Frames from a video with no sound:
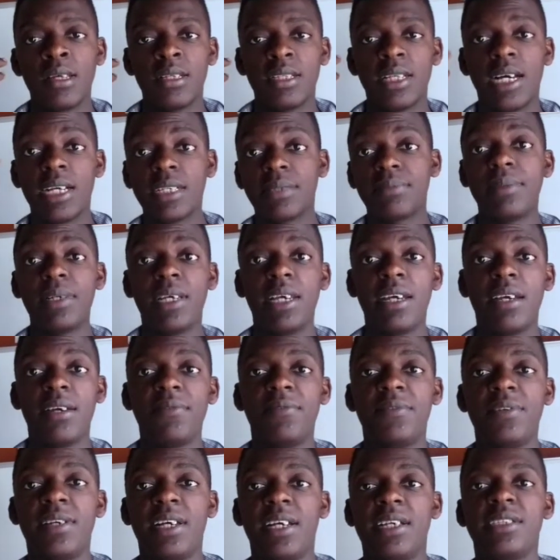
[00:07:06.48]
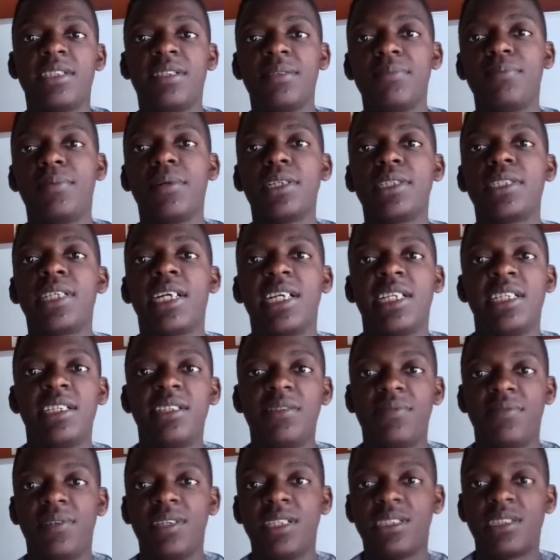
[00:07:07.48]
that behavior is important
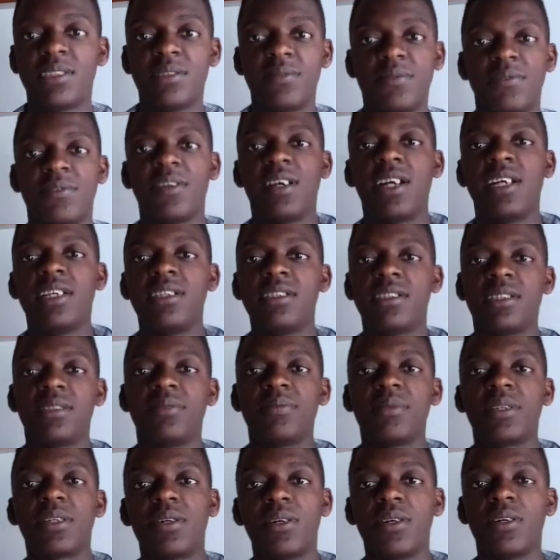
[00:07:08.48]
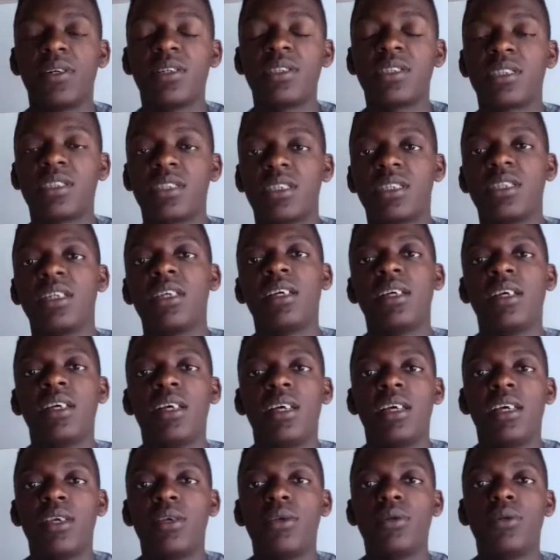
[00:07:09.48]
defensive-wise, because
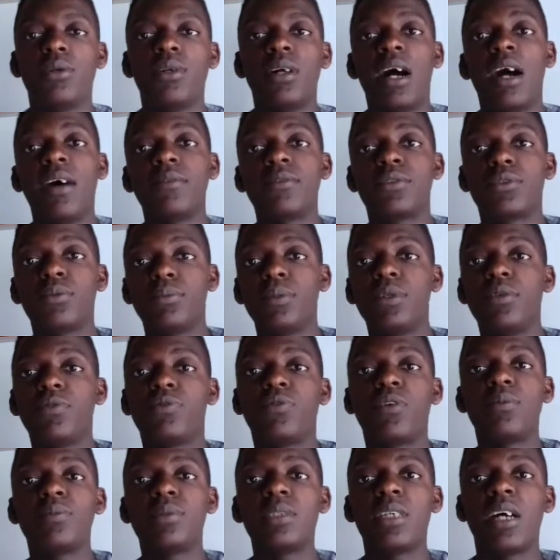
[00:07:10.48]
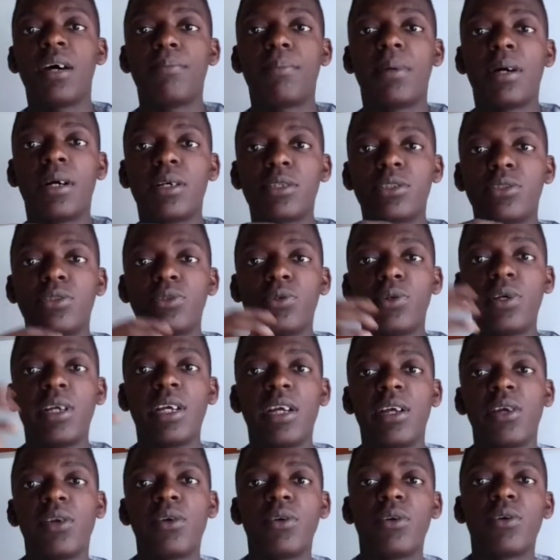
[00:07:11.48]
you have to be informed about
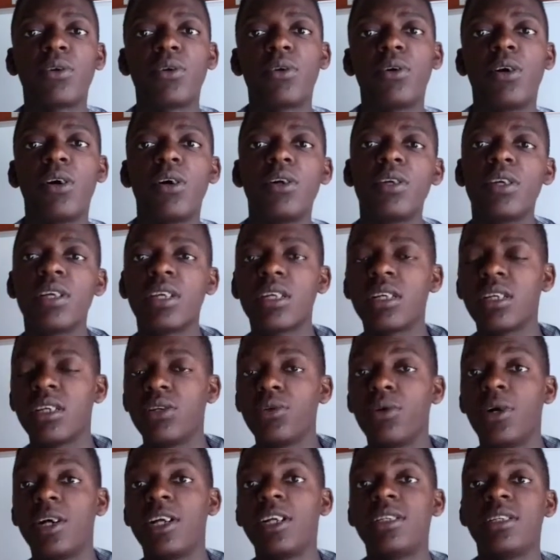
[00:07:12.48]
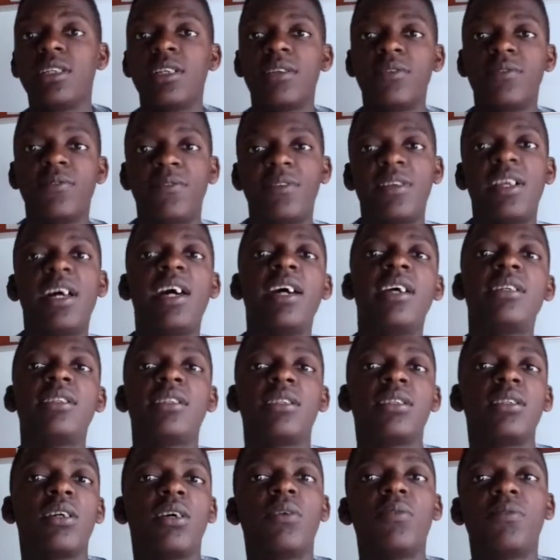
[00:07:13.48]
where you're going. You are in the flight
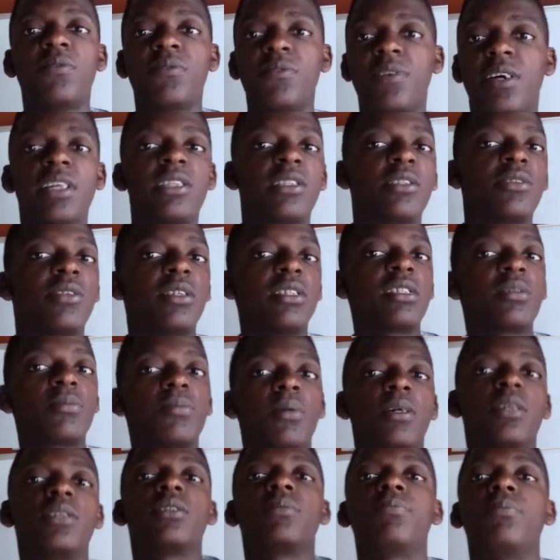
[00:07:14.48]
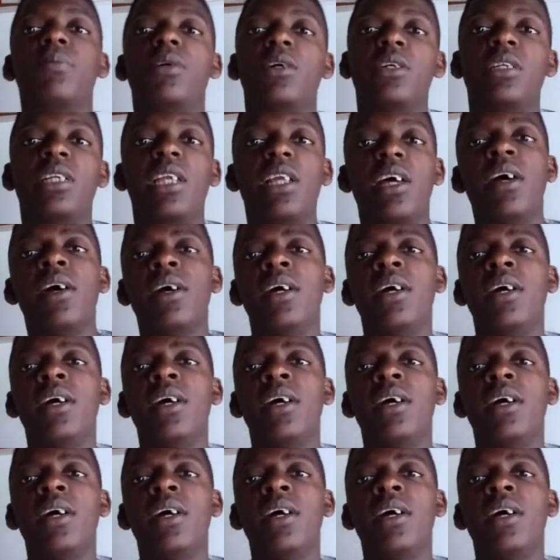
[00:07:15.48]
or fright response mode,